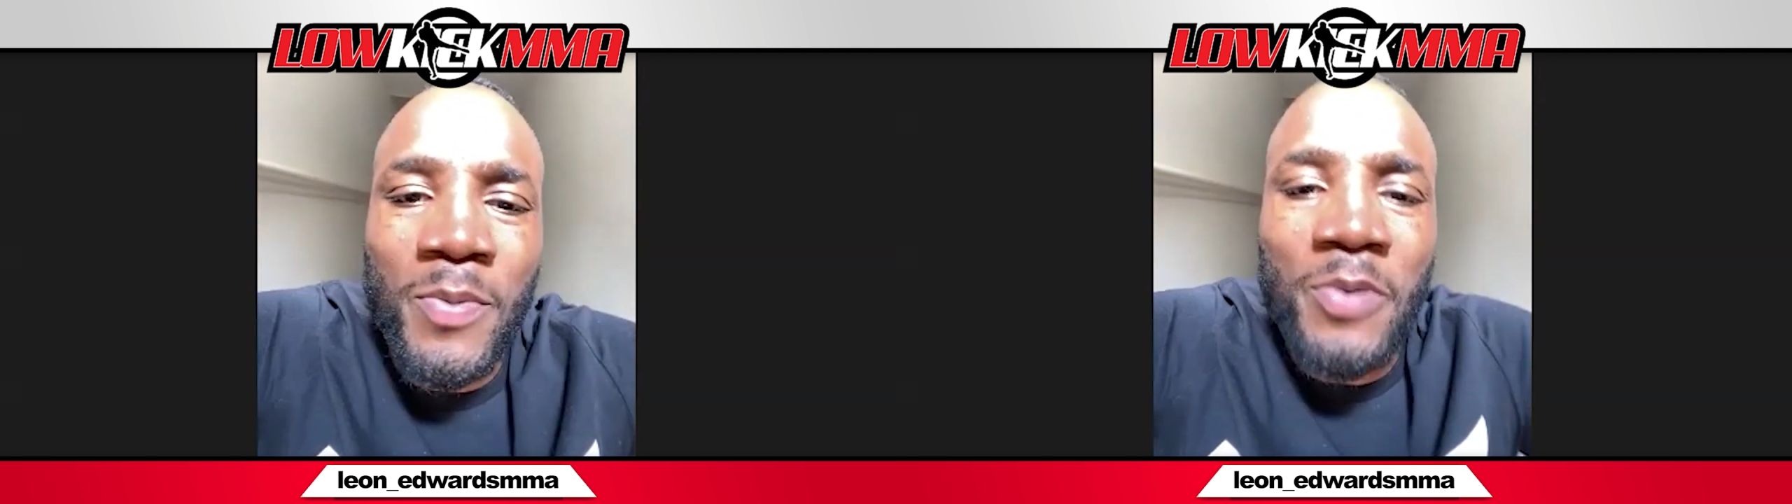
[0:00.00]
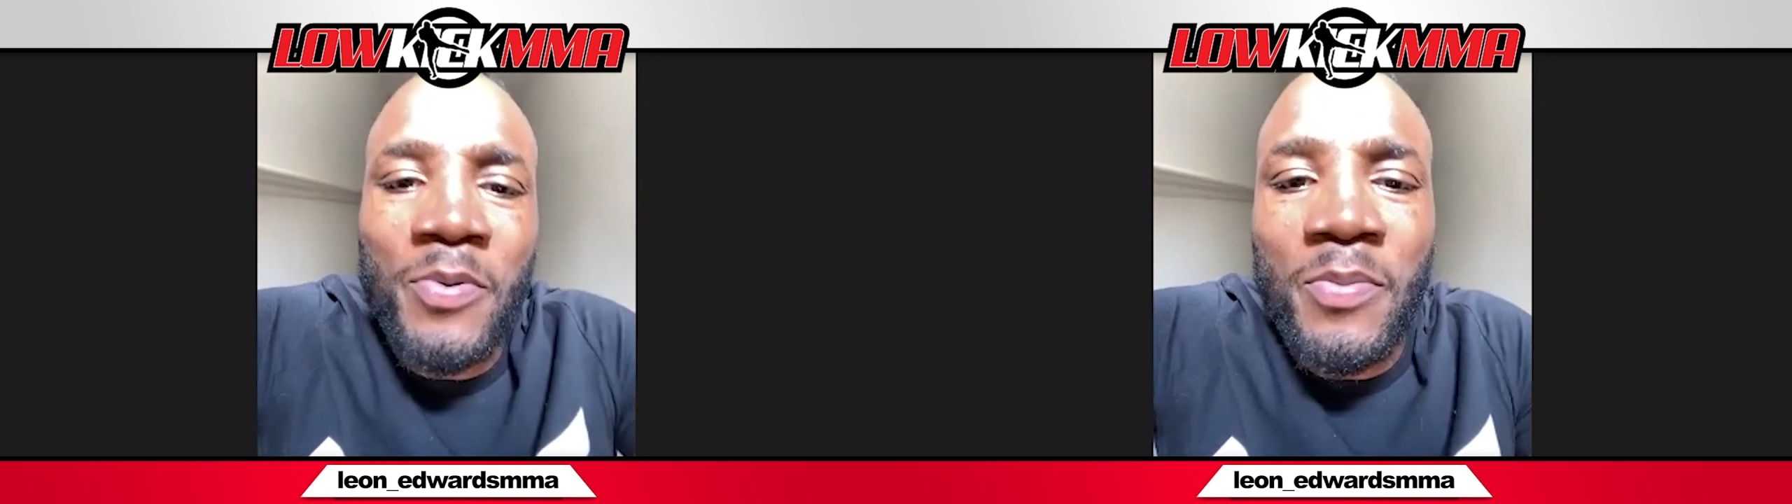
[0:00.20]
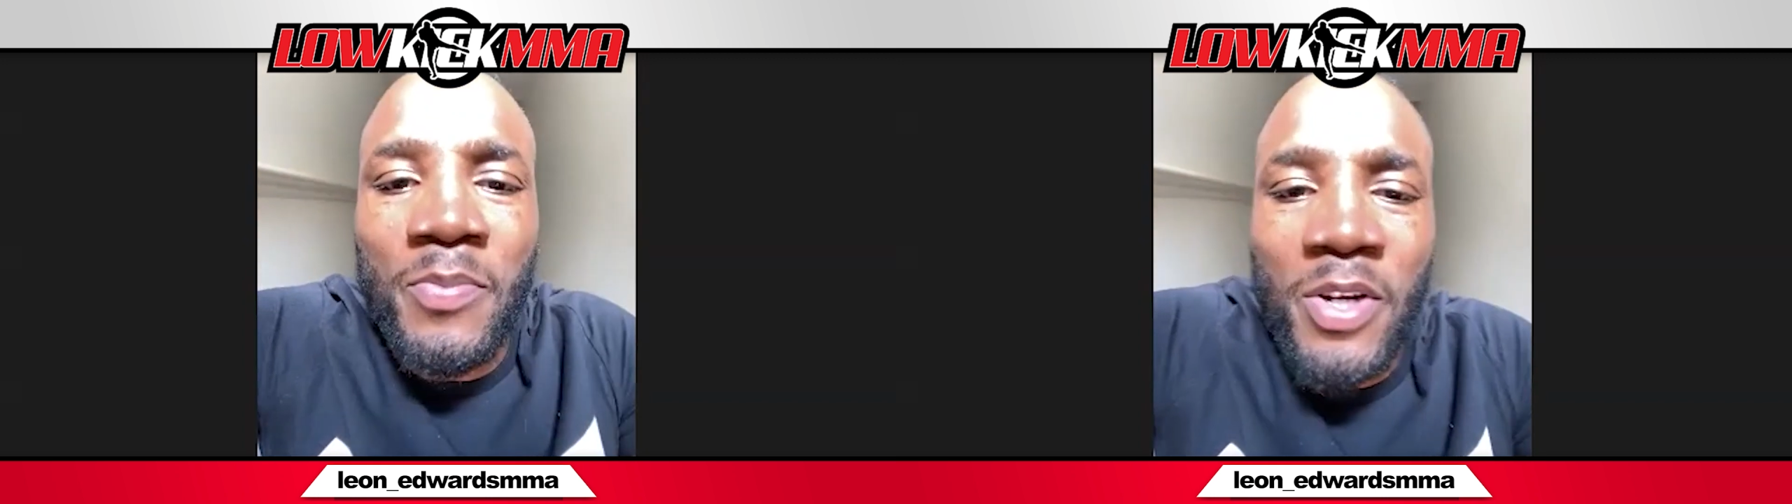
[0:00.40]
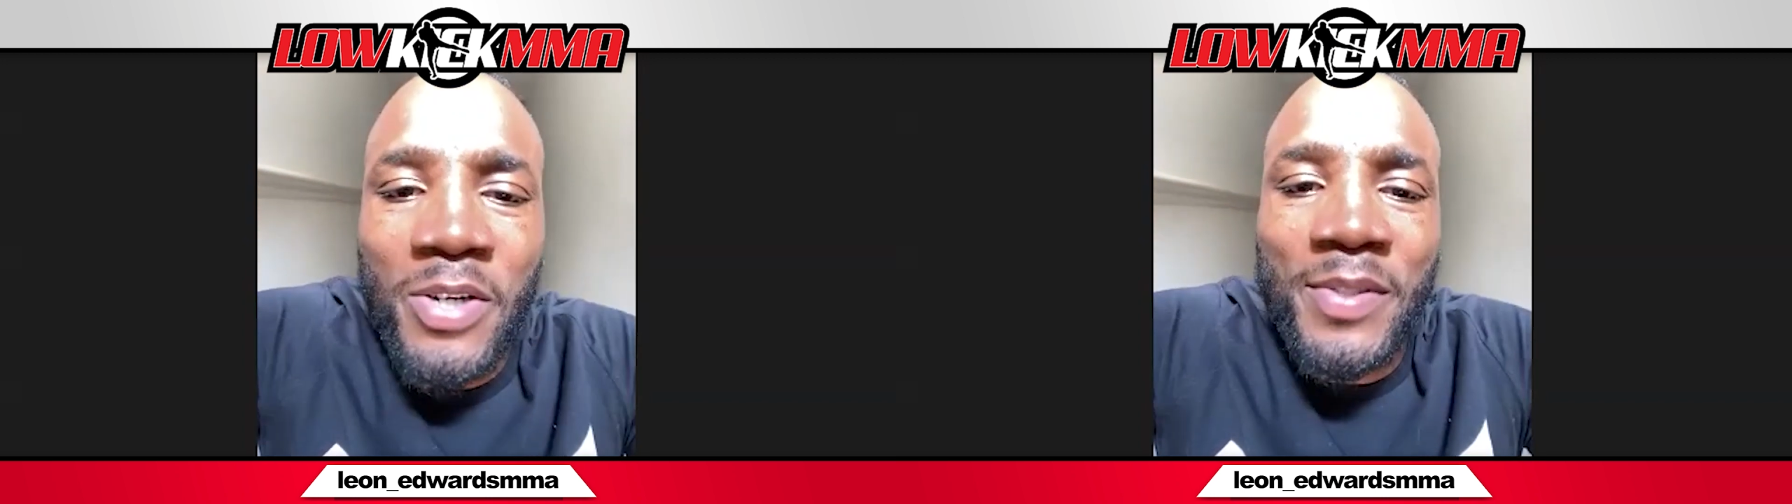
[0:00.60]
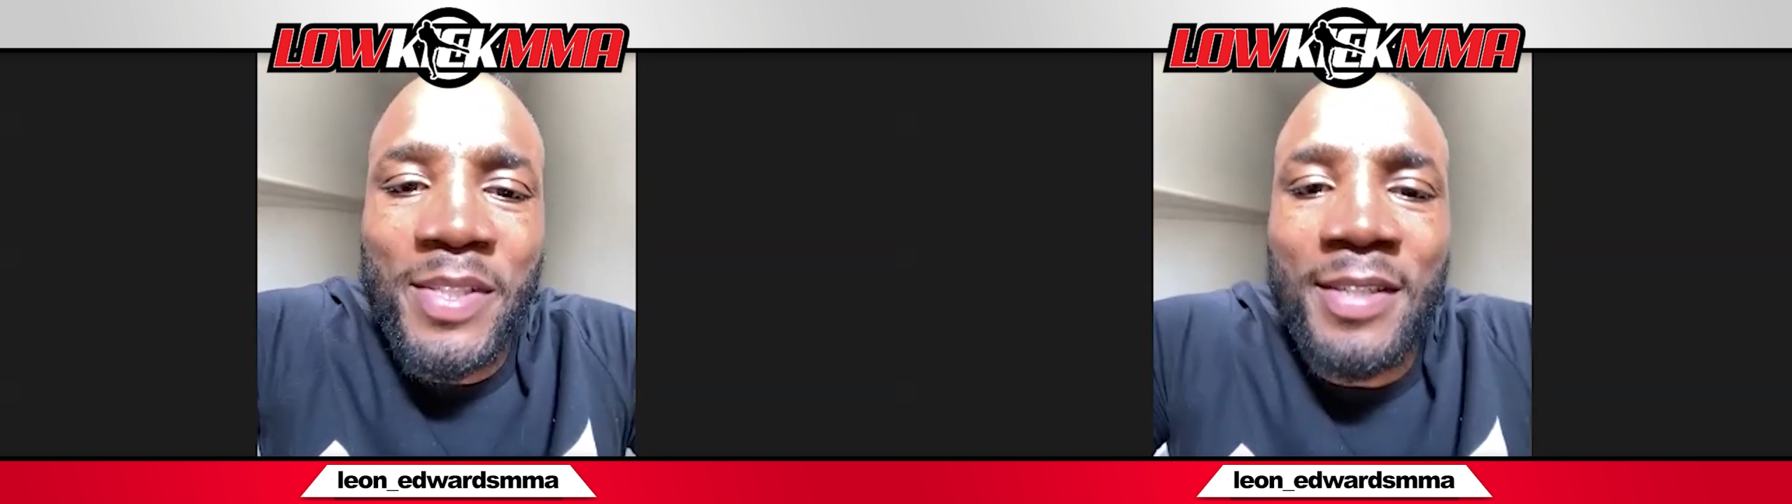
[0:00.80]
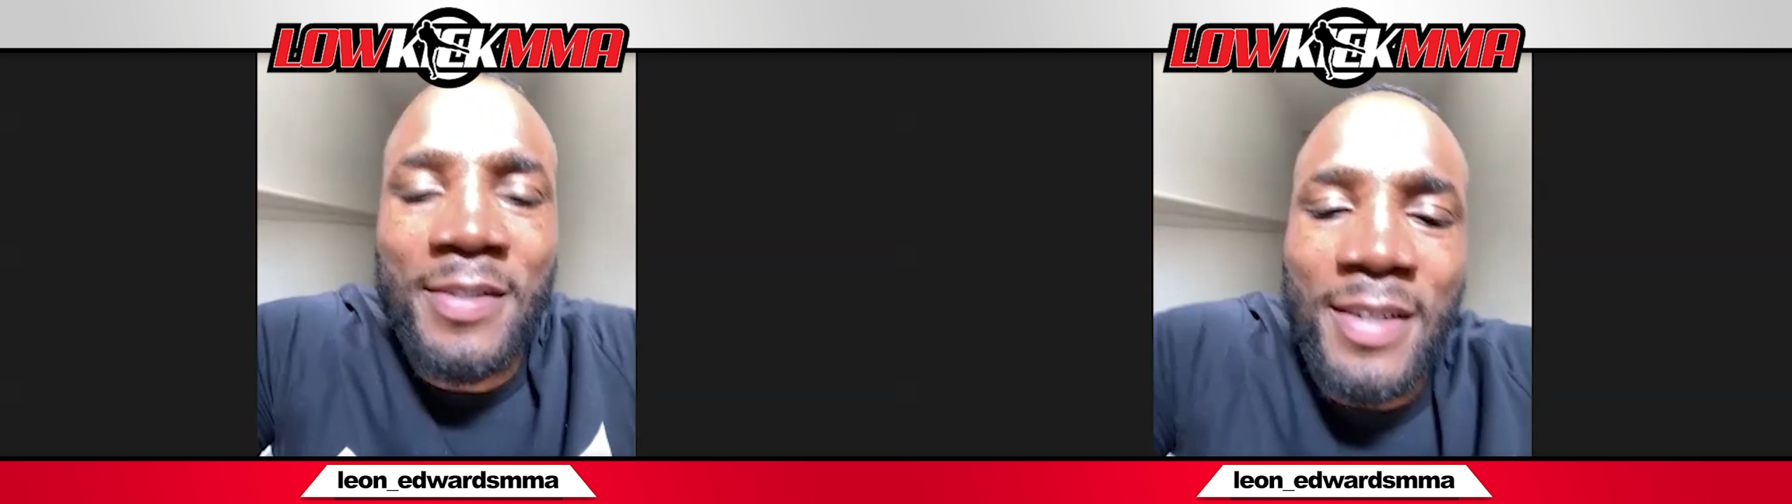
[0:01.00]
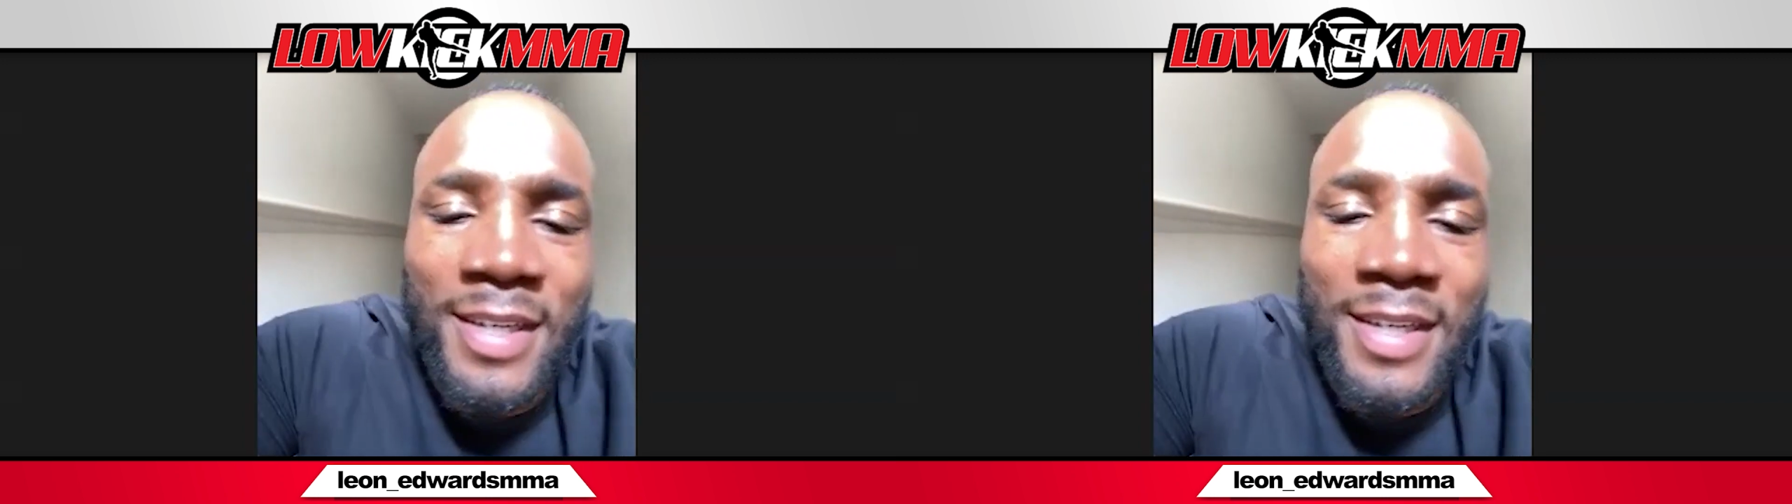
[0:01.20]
blah blah blah, and then.